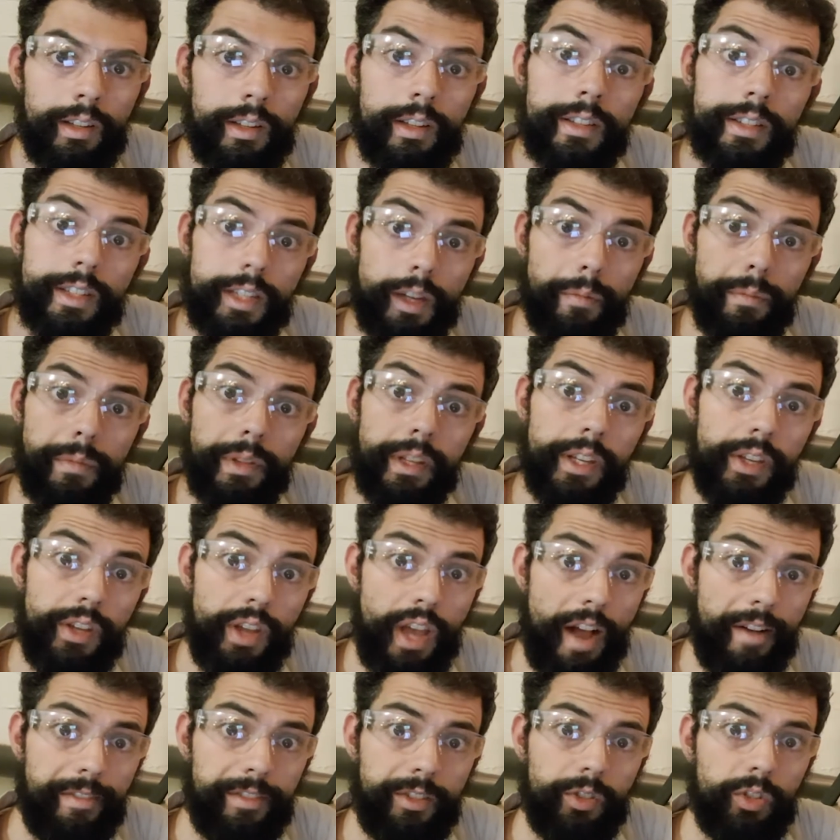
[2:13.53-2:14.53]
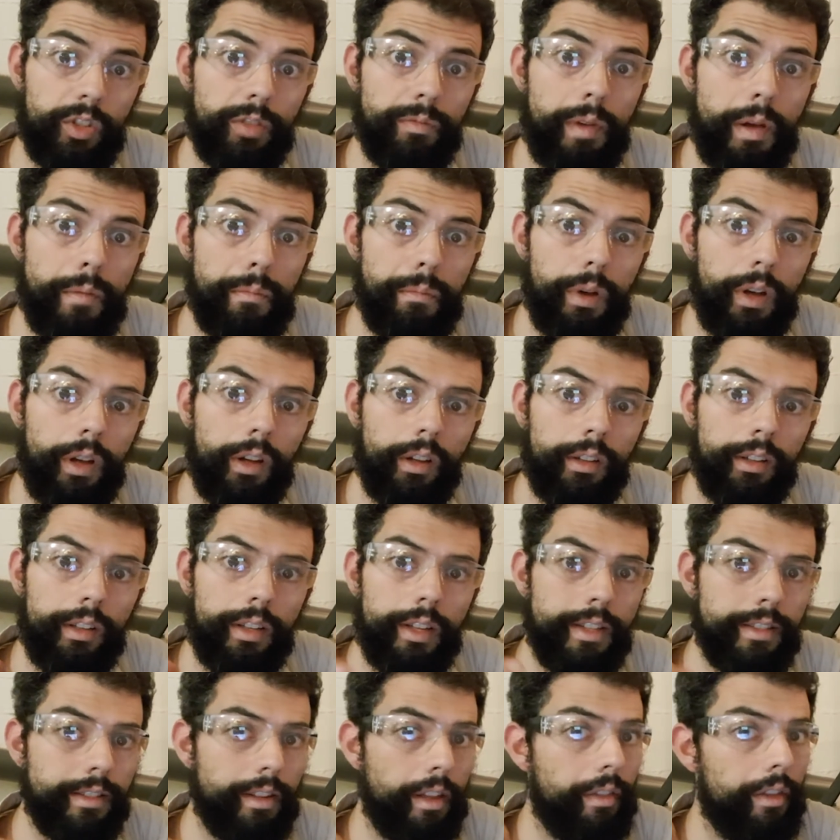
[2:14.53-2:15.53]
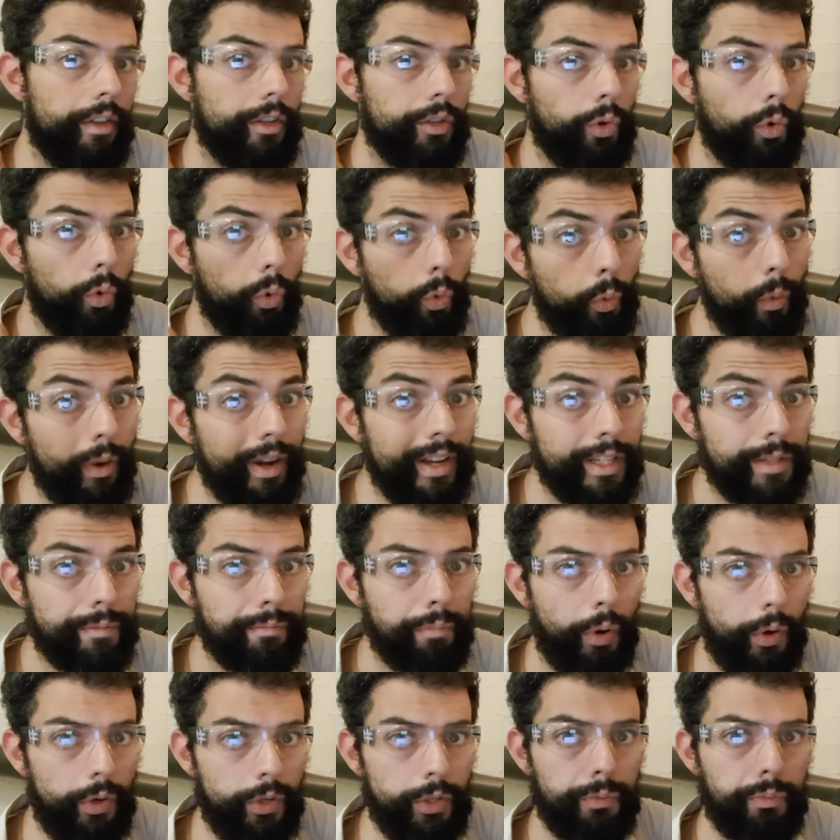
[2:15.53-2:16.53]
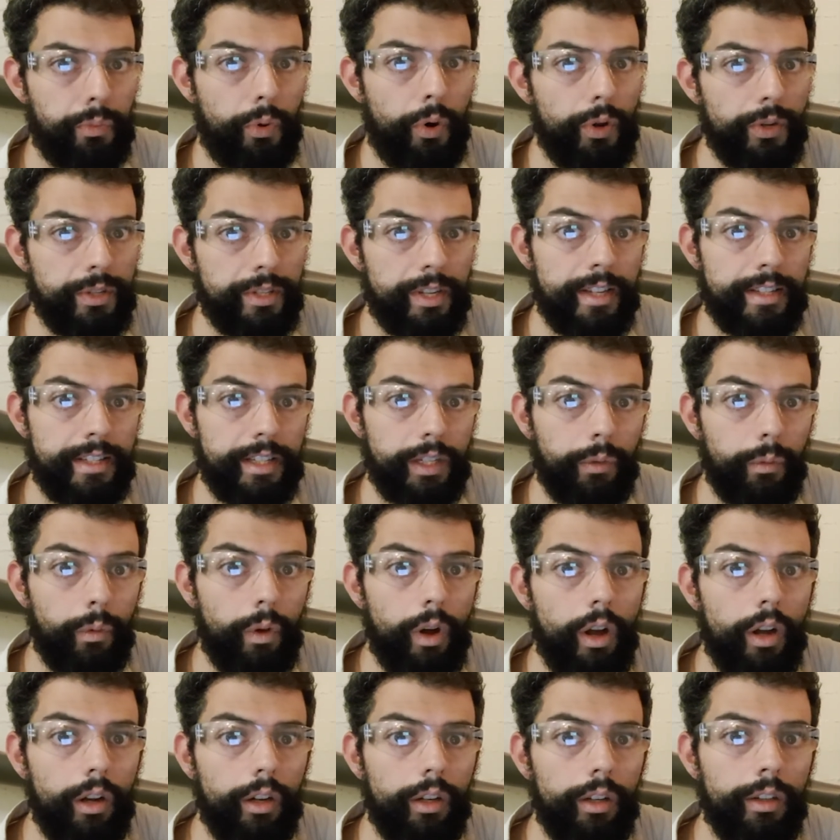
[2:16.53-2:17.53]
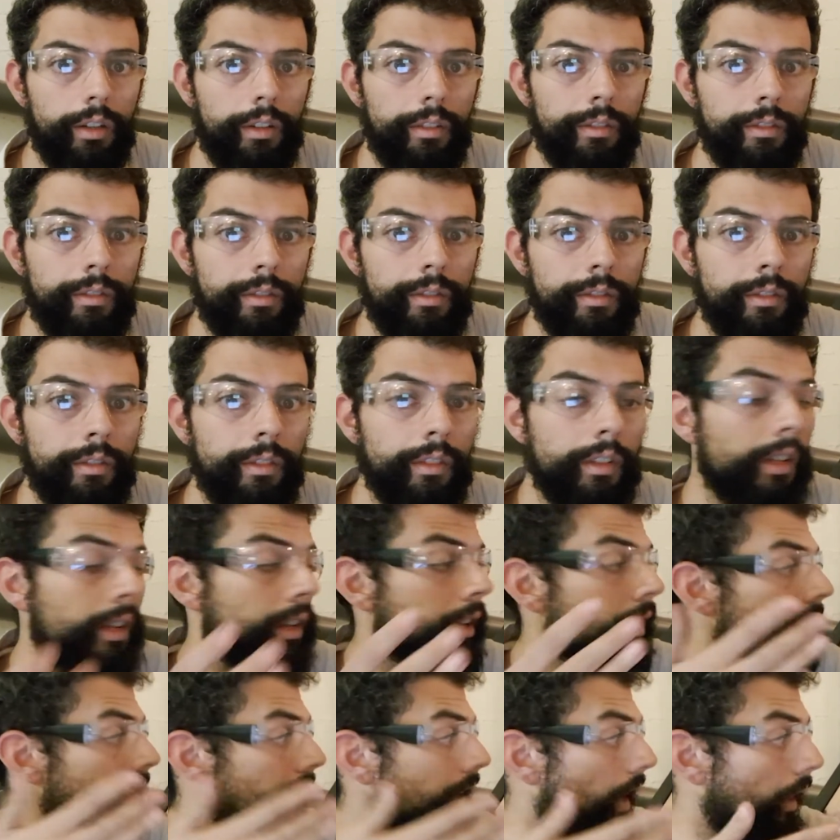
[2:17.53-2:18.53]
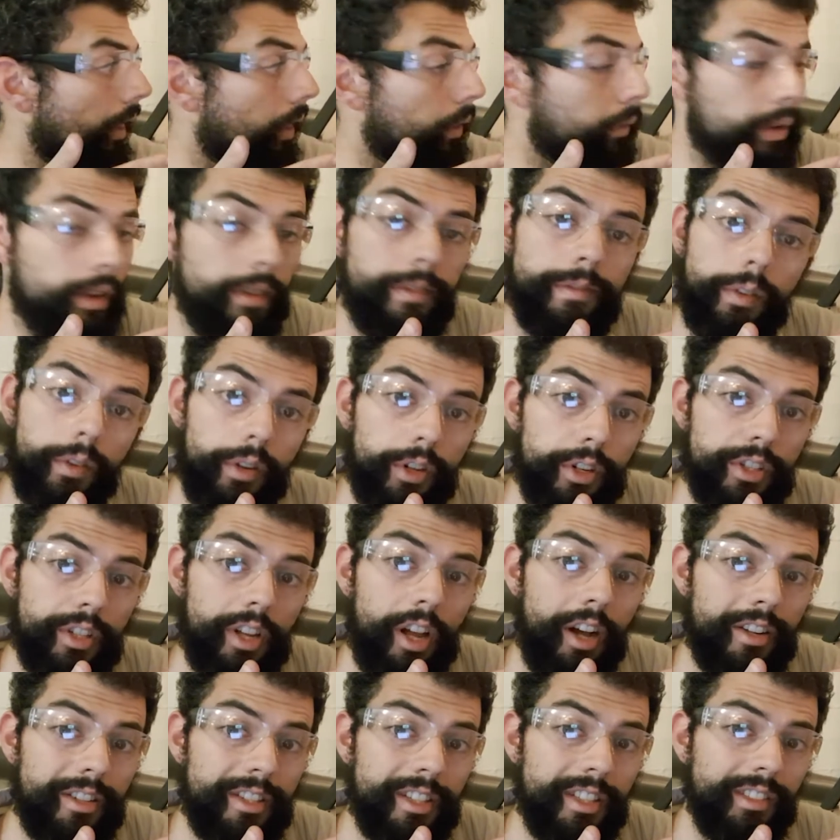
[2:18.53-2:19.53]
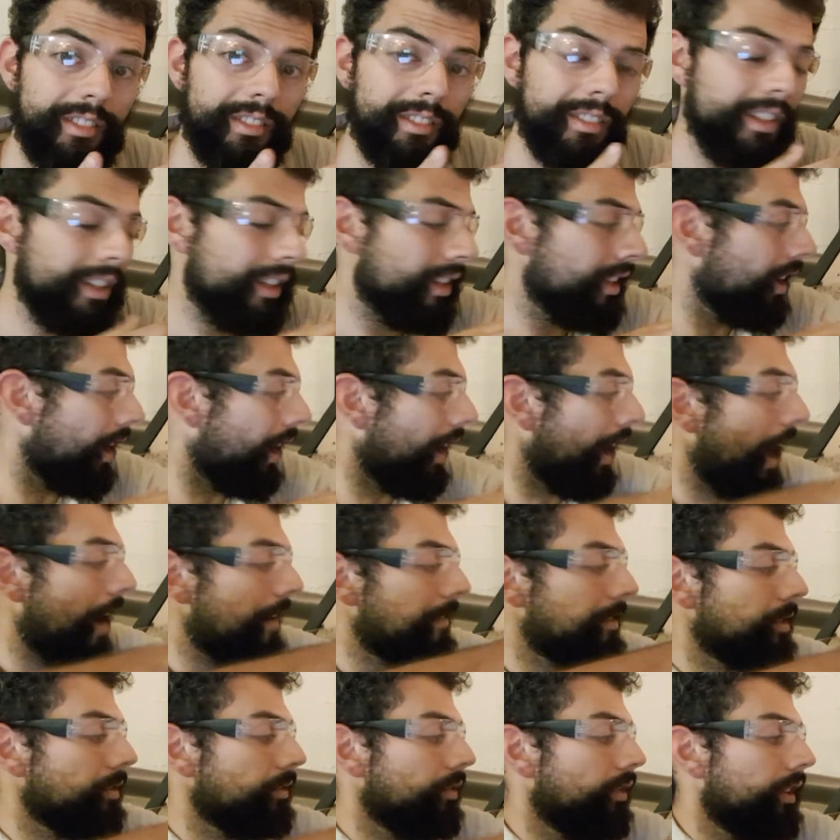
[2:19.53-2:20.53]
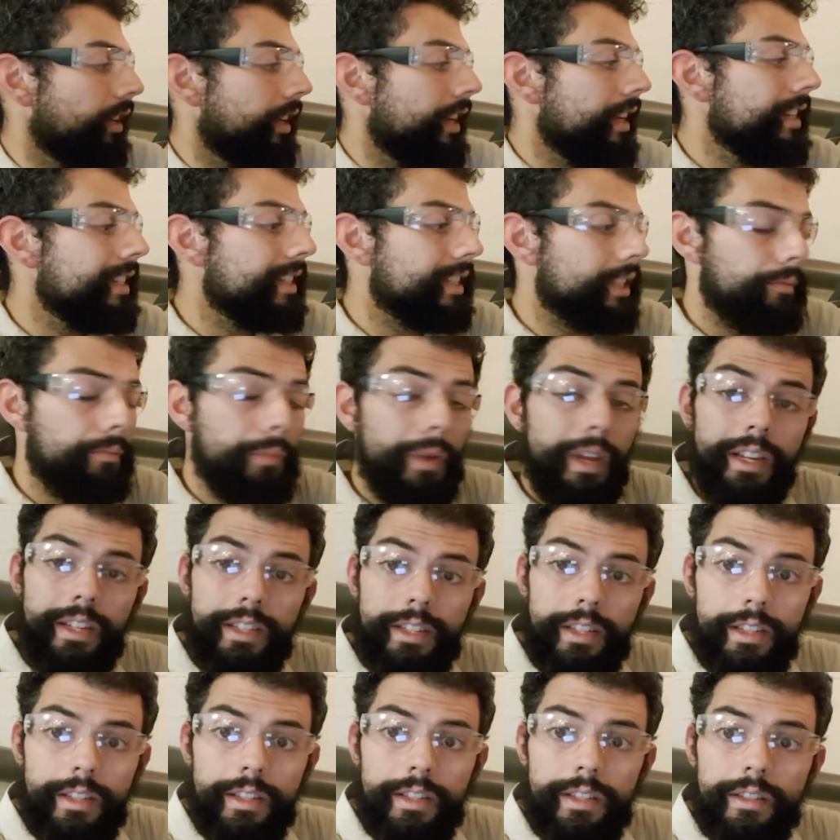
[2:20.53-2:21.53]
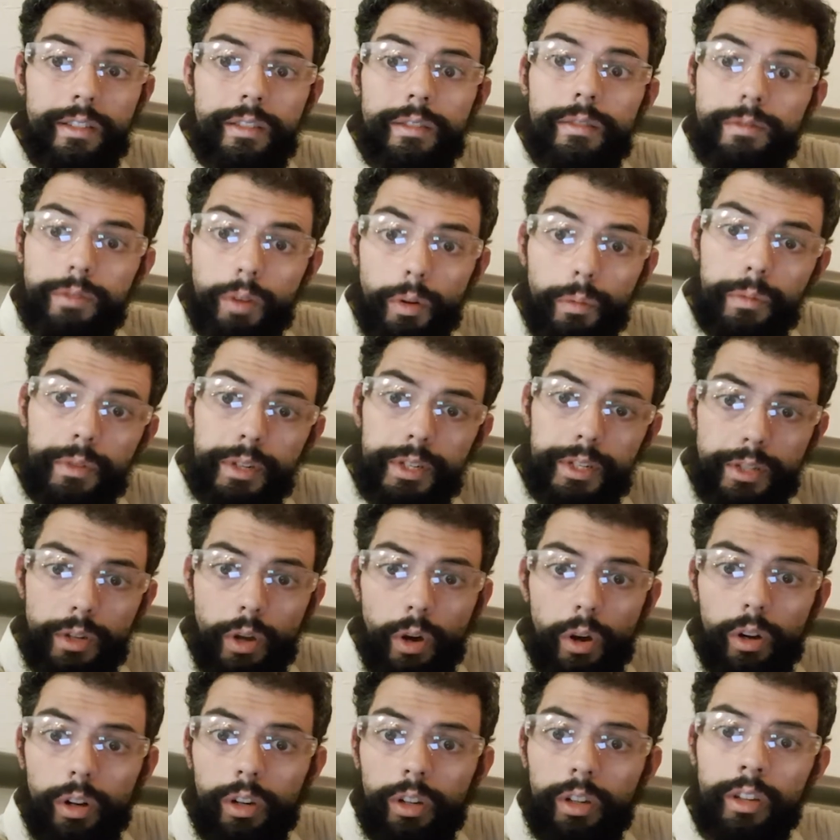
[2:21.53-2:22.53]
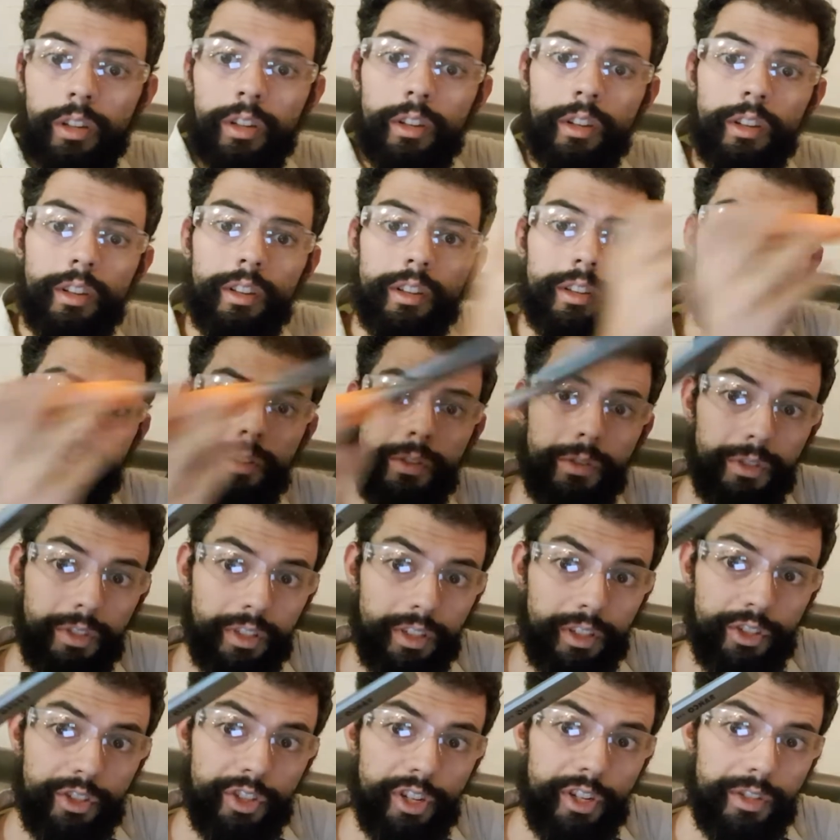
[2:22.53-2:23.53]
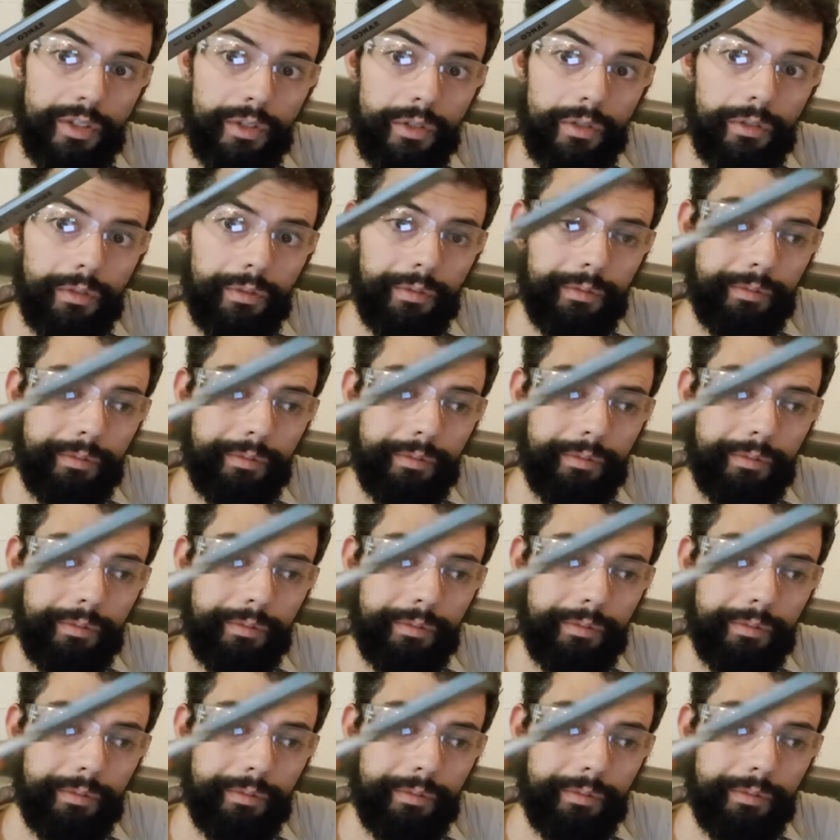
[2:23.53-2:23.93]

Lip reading: Something you have to remember is that there's always post-processing work. Now that we've finished cutting, I have to release the pieces from the stock using a chisel.